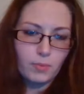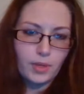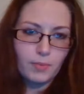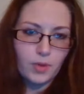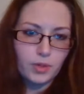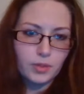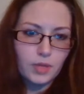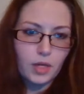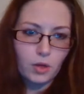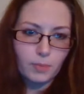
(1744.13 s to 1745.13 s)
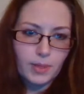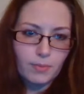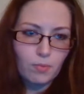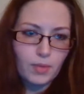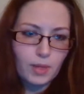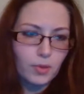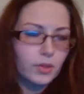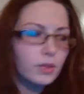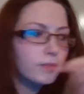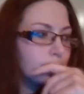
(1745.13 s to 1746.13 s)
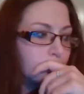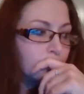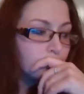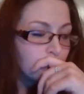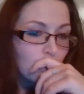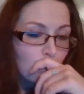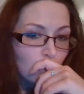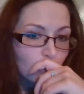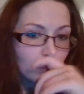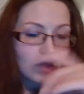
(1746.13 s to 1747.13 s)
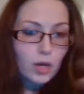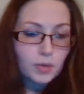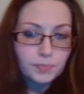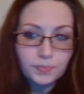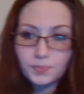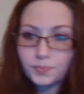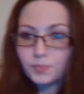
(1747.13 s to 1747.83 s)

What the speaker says: that are being murdered, unarmed being murdered. So,